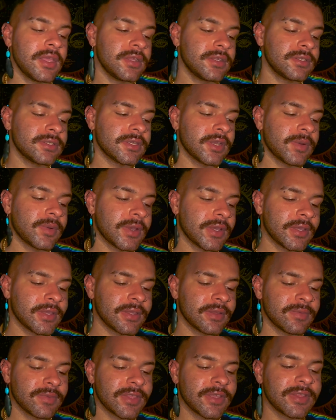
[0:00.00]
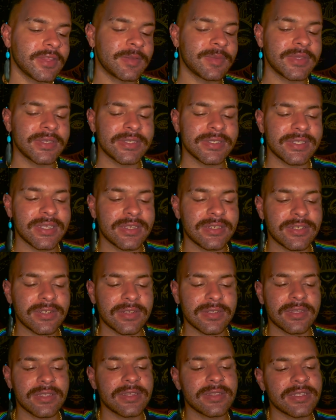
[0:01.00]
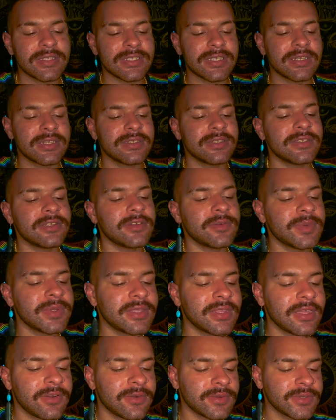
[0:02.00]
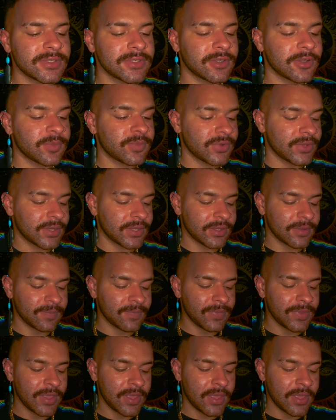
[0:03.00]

So with all that being said, darling, let's get into your weekly horoscope reading.